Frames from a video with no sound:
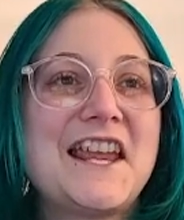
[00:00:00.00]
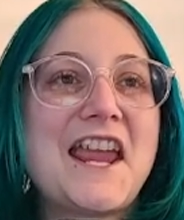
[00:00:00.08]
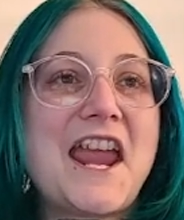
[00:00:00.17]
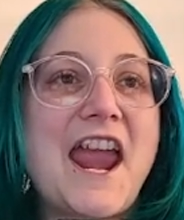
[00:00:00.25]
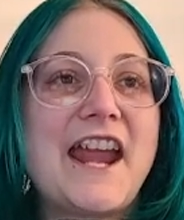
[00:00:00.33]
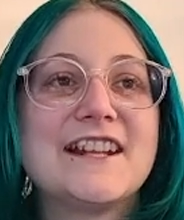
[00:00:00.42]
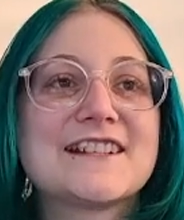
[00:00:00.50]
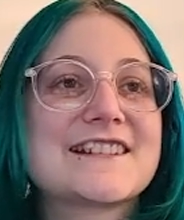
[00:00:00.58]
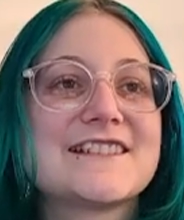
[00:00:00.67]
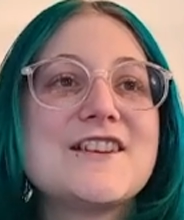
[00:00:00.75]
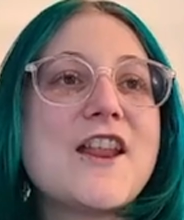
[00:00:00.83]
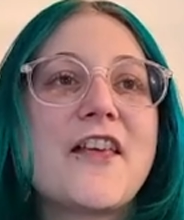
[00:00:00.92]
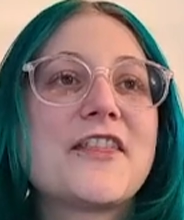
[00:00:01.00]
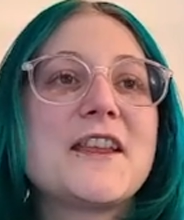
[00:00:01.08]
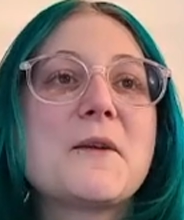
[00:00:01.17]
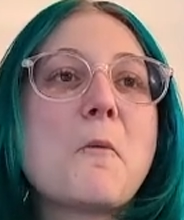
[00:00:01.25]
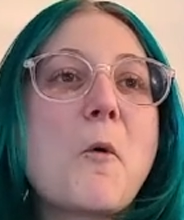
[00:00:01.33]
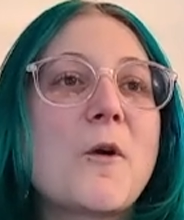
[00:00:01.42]
And it's
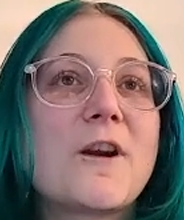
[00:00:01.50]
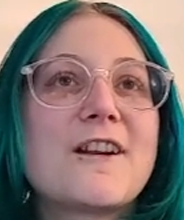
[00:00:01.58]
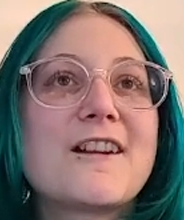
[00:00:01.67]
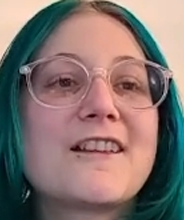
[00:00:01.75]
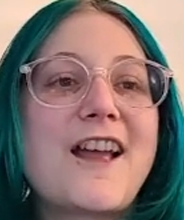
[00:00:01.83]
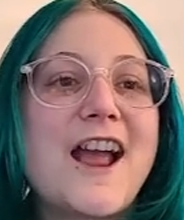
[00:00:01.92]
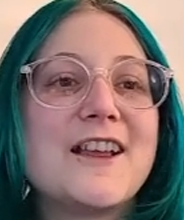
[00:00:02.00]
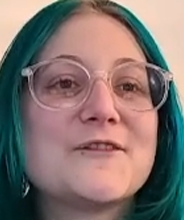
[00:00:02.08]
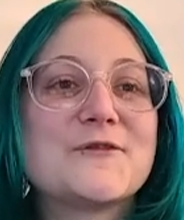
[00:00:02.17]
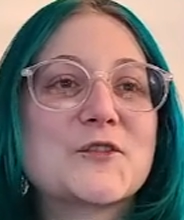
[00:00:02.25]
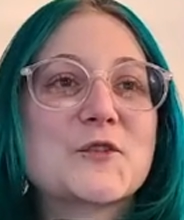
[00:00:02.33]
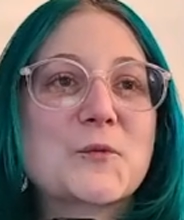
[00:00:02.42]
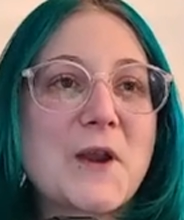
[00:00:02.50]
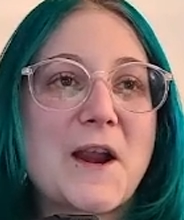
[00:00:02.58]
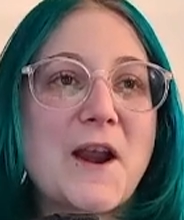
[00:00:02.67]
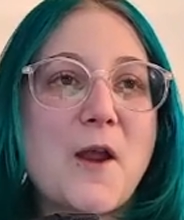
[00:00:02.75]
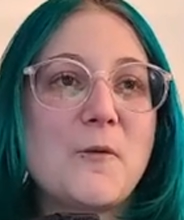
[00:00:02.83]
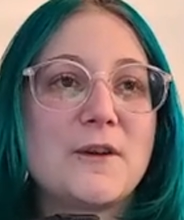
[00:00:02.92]
nothing more, I swear,
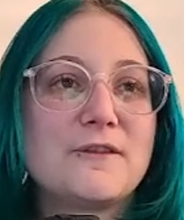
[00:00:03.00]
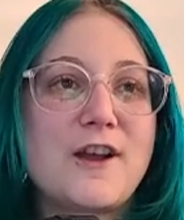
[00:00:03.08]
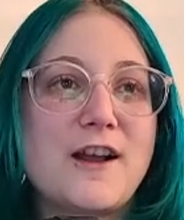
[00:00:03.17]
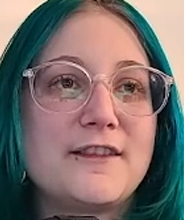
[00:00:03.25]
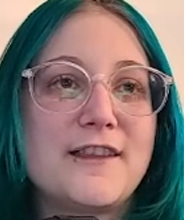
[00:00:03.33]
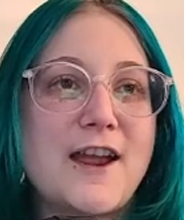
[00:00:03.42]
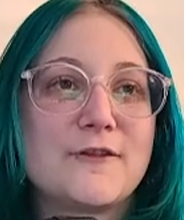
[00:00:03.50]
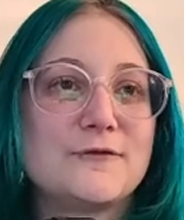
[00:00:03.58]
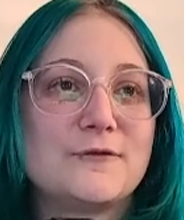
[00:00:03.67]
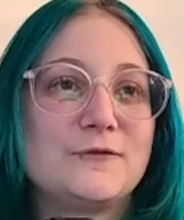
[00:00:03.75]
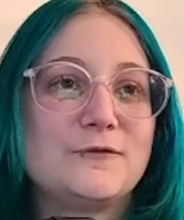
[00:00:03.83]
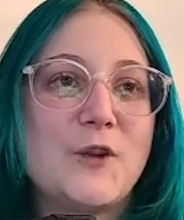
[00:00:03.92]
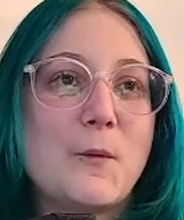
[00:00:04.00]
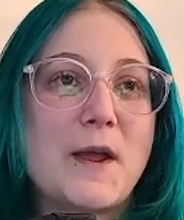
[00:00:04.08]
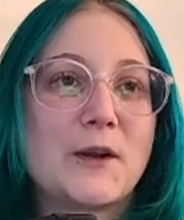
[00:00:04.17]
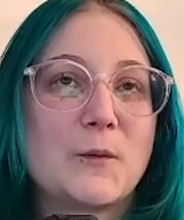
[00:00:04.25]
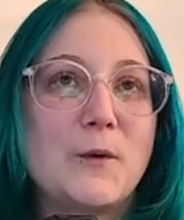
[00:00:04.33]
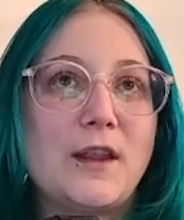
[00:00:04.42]
I would have gotten that no
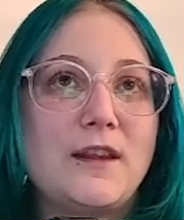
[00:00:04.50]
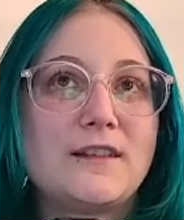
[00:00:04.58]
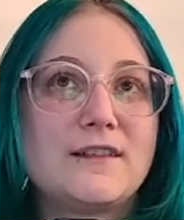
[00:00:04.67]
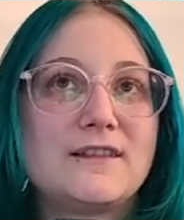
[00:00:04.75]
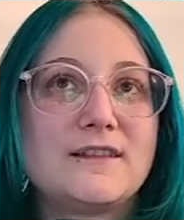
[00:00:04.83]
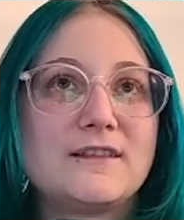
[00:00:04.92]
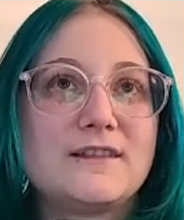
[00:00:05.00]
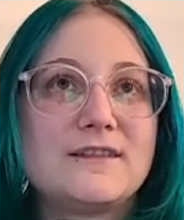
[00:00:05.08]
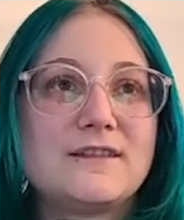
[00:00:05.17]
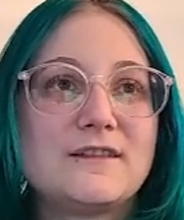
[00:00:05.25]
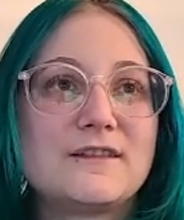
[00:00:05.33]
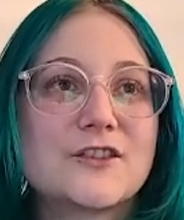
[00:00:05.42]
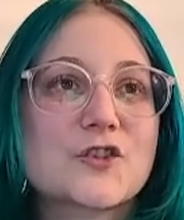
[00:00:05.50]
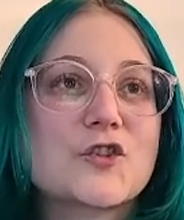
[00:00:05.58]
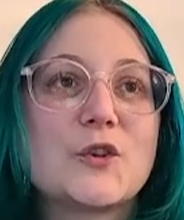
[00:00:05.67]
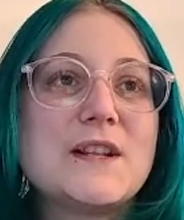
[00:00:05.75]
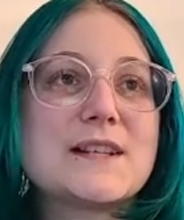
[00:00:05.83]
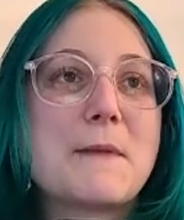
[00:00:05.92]
matter what. Does
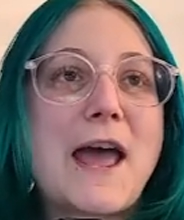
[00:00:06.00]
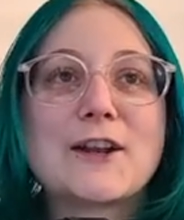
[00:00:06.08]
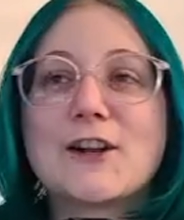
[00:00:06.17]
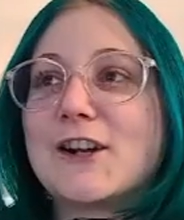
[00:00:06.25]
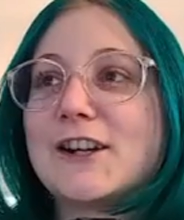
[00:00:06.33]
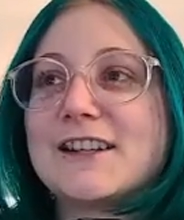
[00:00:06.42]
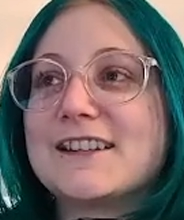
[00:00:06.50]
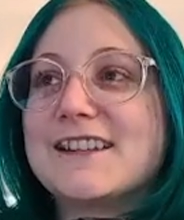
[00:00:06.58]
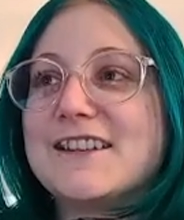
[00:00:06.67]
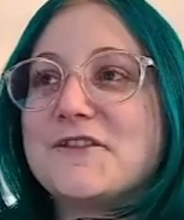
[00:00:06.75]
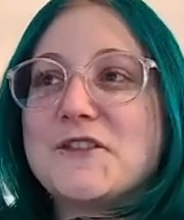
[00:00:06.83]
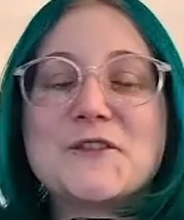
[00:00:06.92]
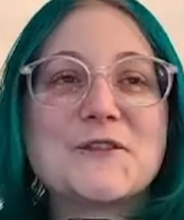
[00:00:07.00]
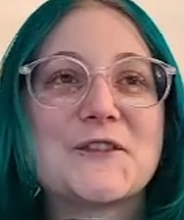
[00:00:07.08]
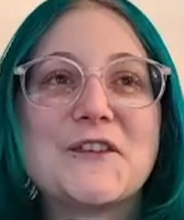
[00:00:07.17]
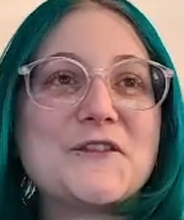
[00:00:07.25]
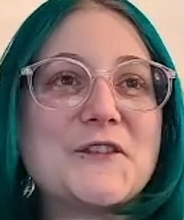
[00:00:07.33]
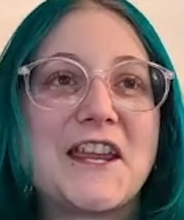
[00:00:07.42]
Trudy's matter if you
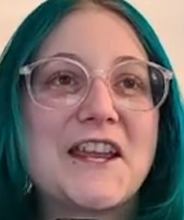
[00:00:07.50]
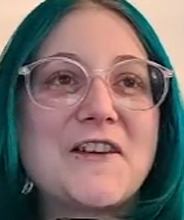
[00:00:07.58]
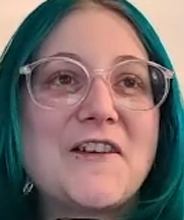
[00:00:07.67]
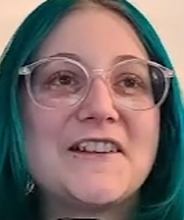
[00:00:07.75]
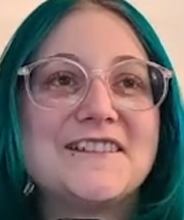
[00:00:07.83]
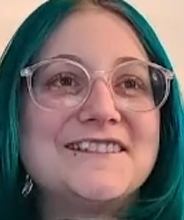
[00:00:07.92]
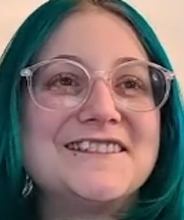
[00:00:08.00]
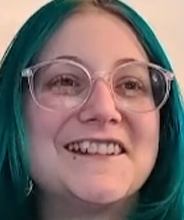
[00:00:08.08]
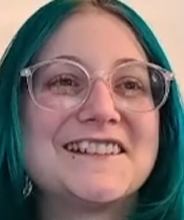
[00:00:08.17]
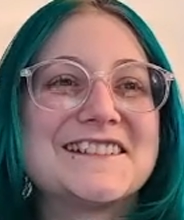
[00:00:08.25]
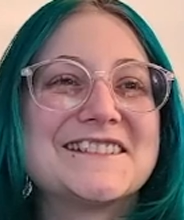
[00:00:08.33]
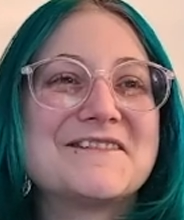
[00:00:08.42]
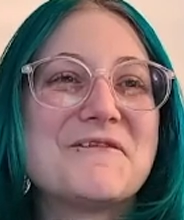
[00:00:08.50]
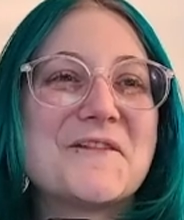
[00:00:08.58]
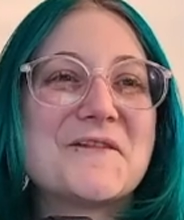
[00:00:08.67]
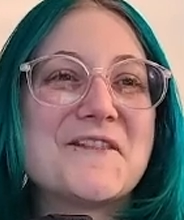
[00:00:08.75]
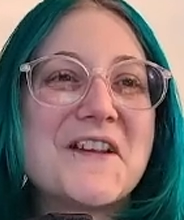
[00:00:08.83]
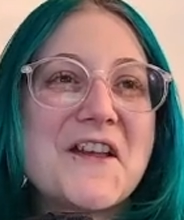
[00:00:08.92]
get on
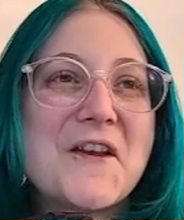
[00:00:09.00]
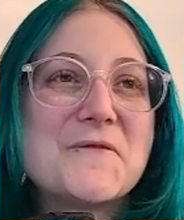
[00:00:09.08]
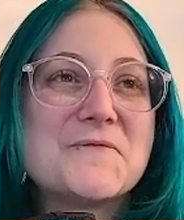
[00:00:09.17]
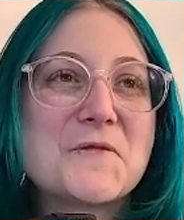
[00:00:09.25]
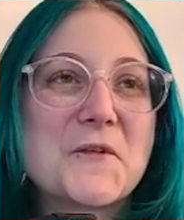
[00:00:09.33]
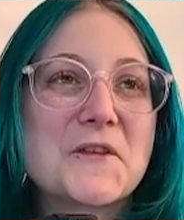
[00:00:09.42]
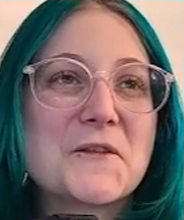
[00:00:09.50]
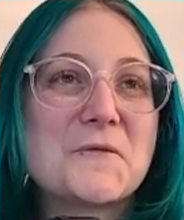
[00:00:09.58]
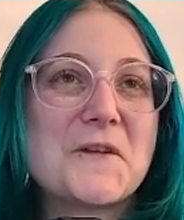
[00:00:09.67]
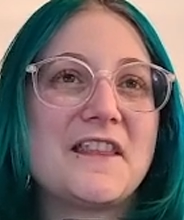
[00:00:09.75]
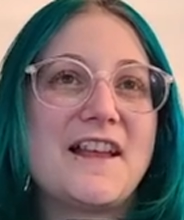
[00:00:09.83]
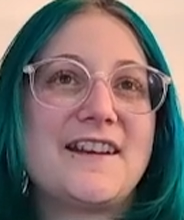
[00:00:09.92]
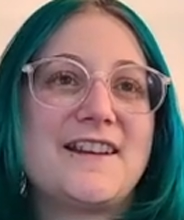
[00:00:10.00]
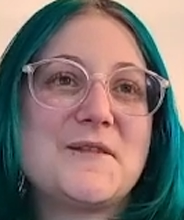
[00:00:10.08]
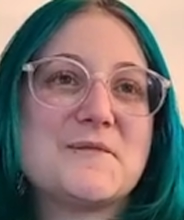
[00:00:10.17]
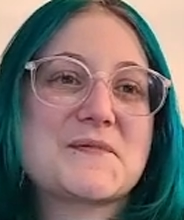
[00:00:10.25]
more than one lineup?